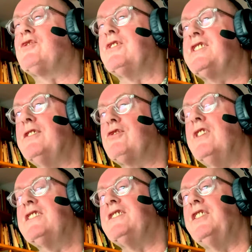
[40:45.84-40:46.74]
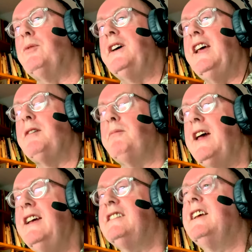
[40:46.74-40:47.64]
So drugs on the one hand
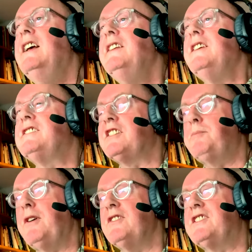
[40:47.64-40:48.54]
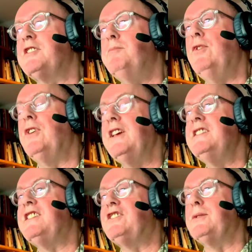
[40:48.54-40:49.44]
made these experiences more
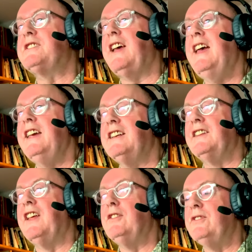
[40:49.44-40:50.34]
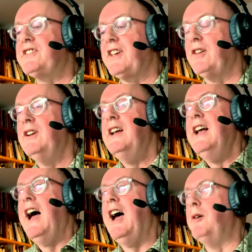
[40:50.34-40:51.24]
easy to attain, and then also
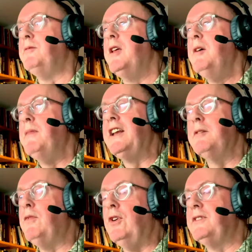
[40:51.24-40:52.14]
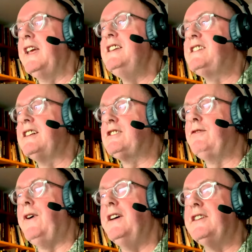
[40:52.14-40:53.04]
made it more easier to
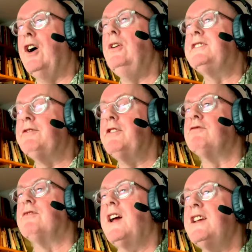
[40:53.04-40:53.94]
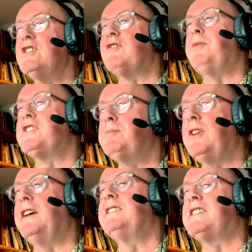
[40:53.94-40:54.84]
find a whole different range of
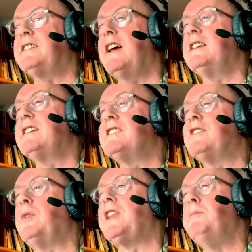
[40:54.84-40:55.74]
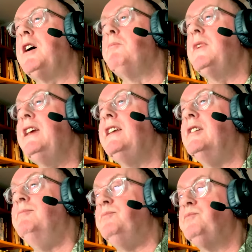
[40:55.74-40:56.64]
possible understandings of what they might mean.